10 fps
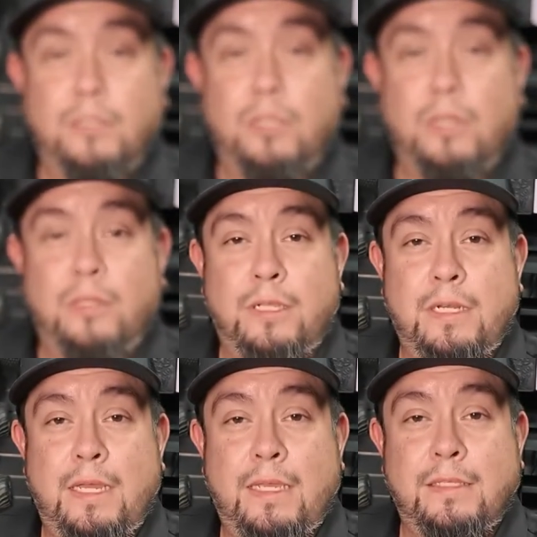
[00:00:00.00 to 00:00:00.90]
Toyota
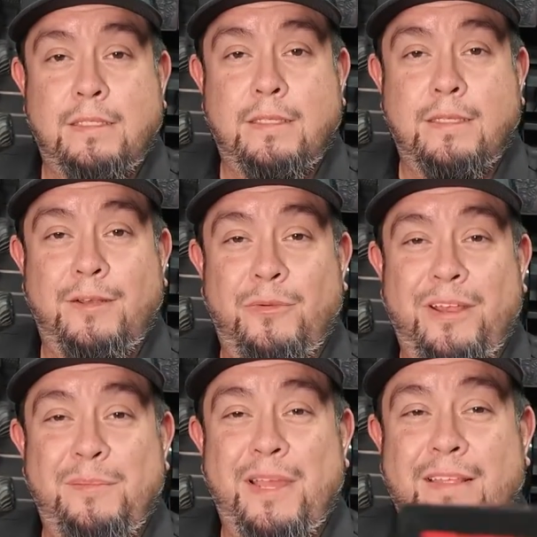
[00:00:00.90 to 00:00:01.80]
looking nice and
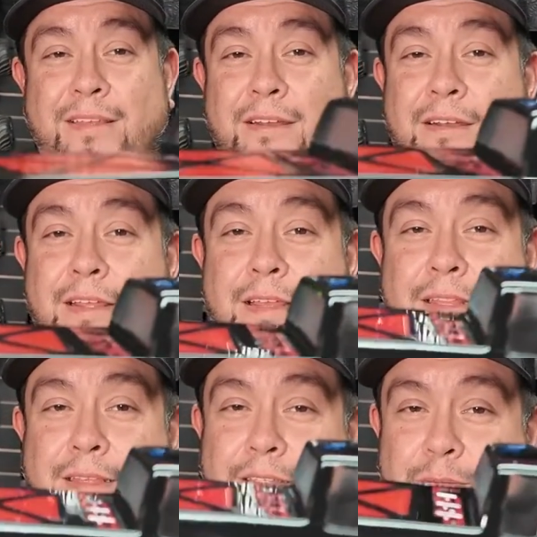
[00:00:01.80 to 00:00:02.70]
red back there.
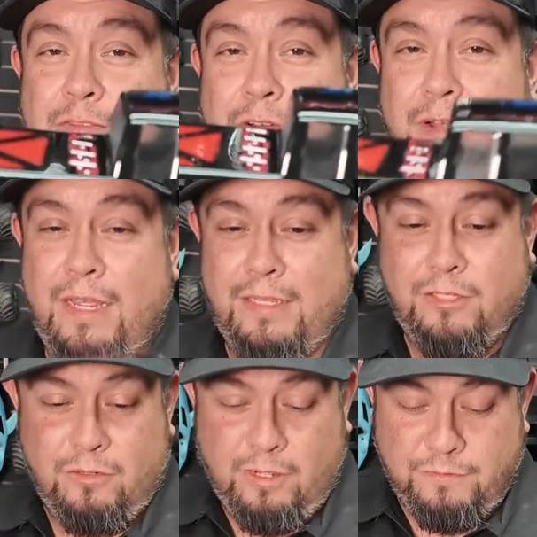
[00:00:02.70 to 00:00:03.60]
It's going to be very
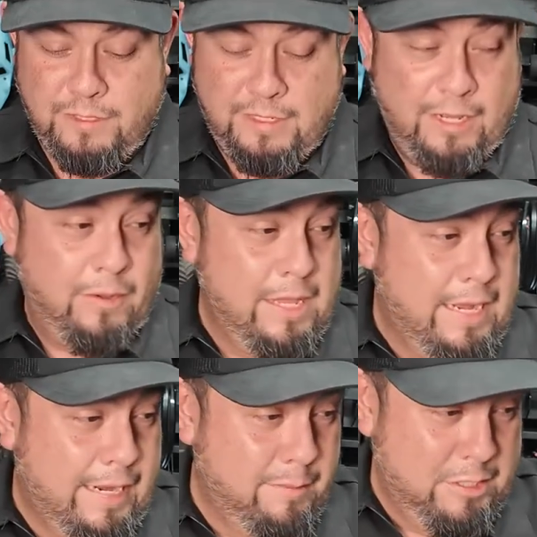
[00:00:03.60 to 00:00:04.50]
nice to offset. Now,
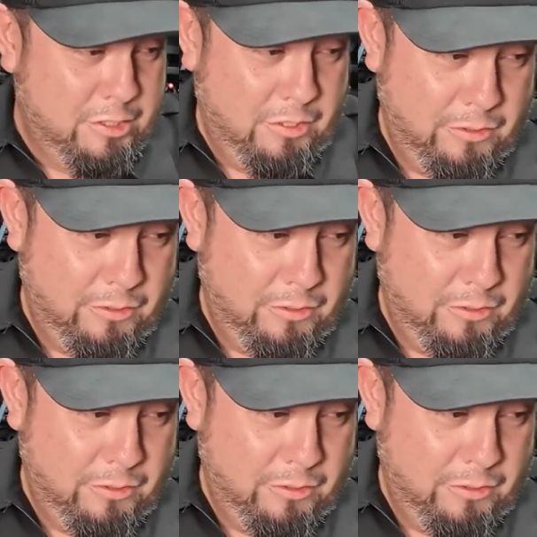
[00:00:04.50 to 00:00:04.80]
I did mention